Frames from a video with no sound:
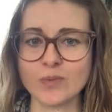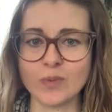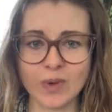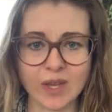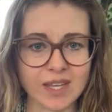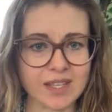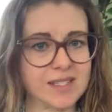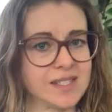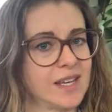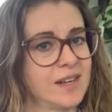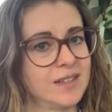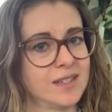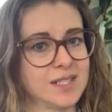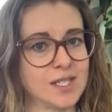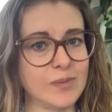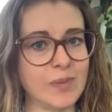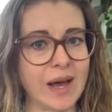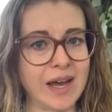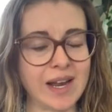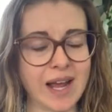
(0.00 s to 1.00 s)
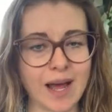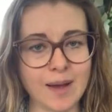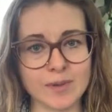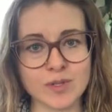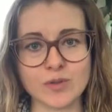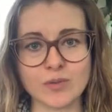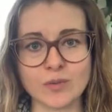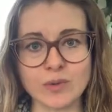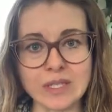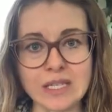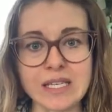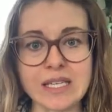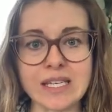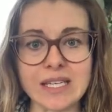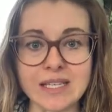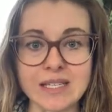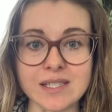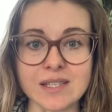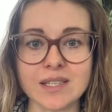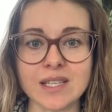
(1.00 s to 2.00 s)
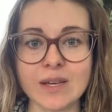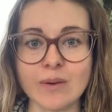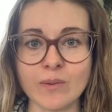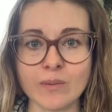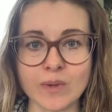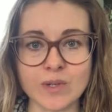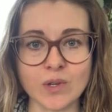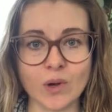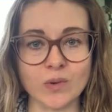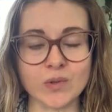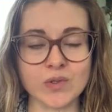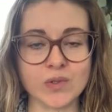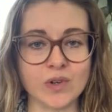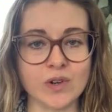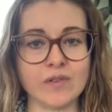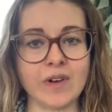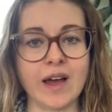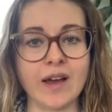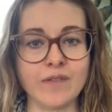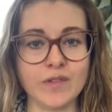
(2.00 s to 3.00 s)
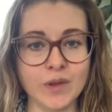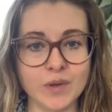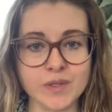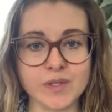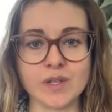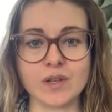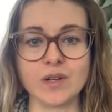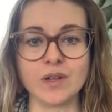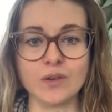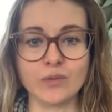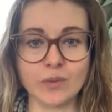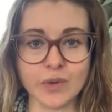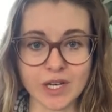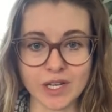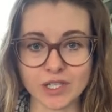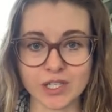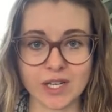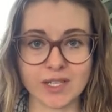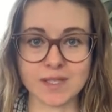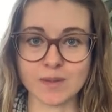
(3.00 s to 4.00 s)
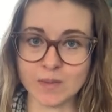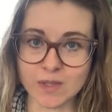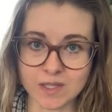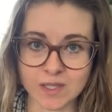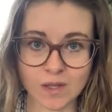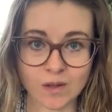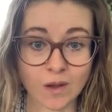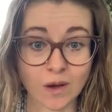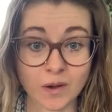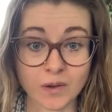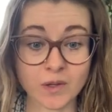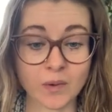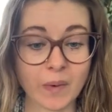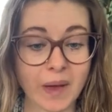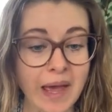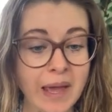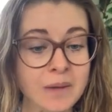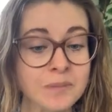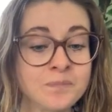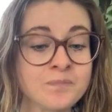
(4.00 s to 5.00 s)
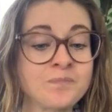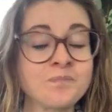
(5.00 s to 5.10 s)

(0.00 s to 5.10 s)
We can settle into bad habits really easily when we don't sort of have those little readjustments along the way.